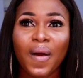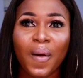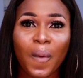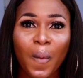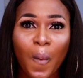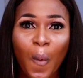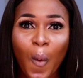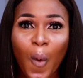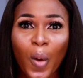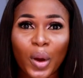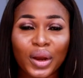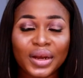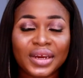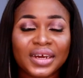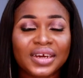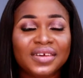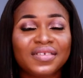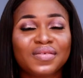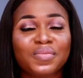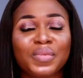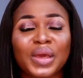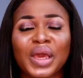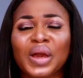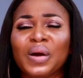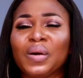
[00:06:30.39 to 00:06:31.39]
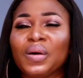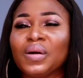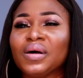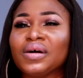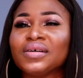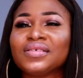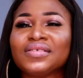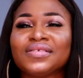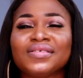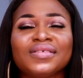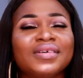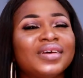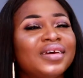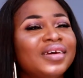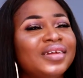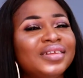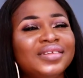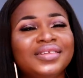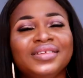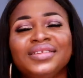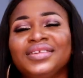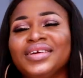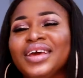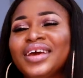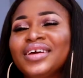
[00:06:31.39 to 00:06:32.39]
one is because
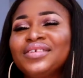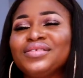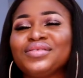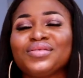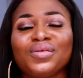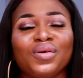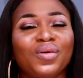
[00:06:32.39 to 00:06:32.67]
there's